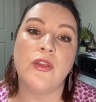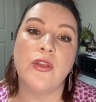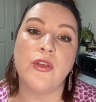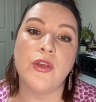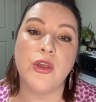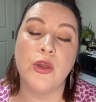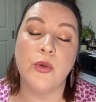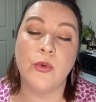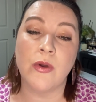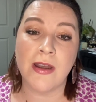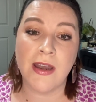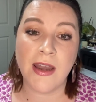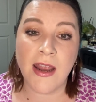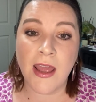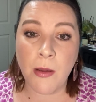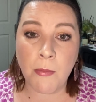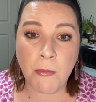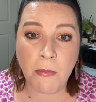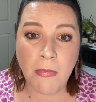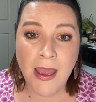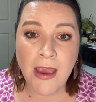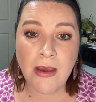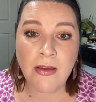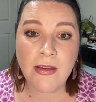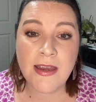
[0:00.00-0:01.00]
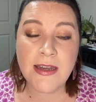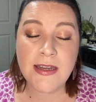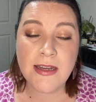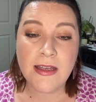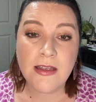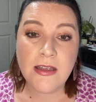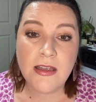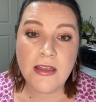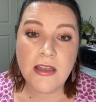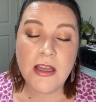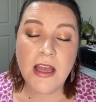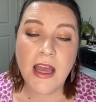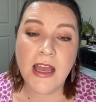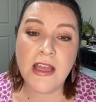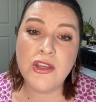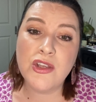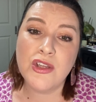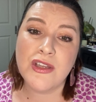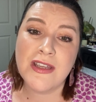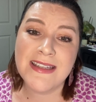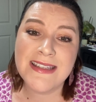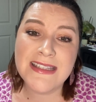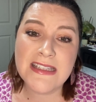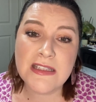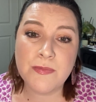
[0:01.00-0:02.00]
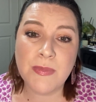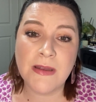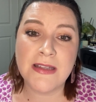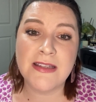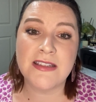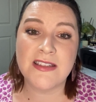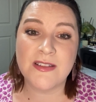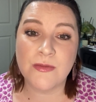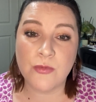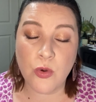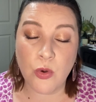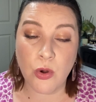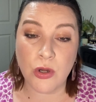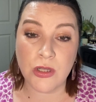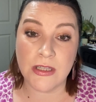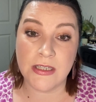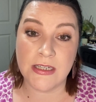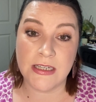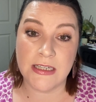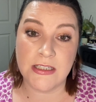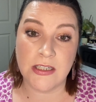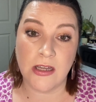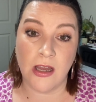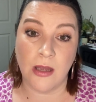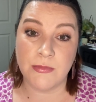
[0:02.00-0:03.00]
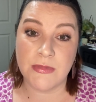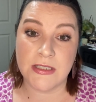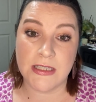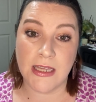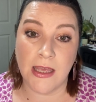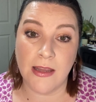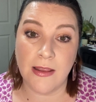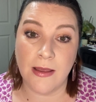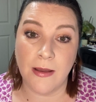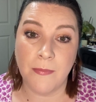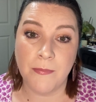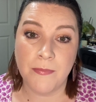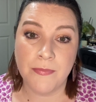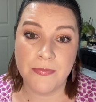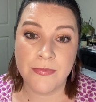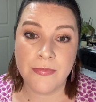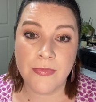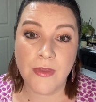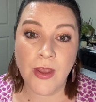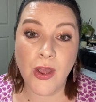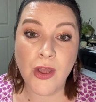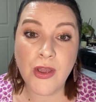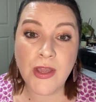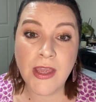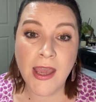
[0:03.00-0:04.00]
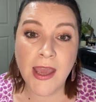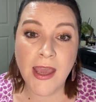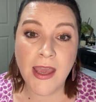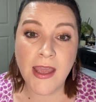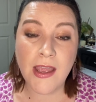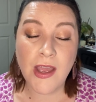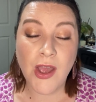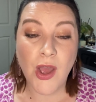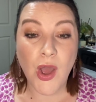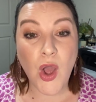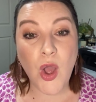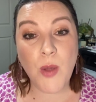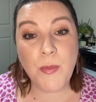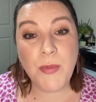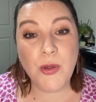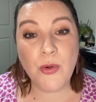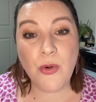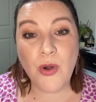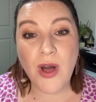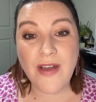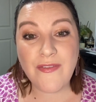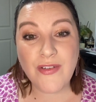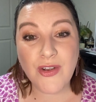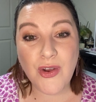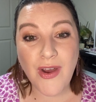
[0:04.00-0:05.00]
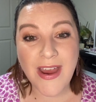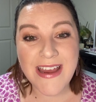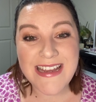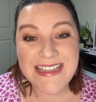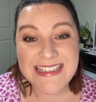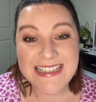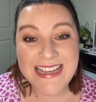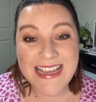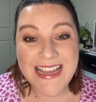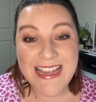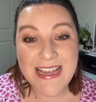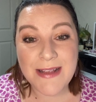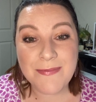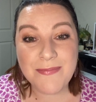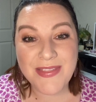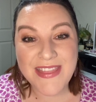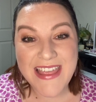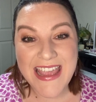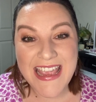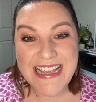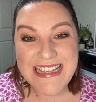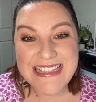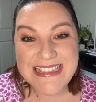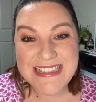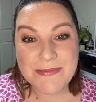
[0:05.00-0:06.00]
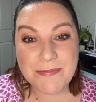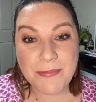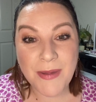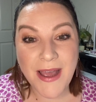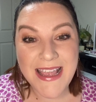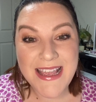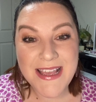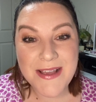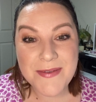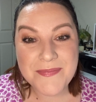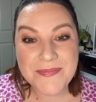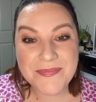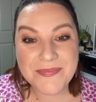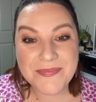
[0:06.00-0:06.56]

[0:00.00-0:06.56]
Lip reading: that you are now married and you can spend some quality time together. Okay, hope you all have a great day. Thanks, bye.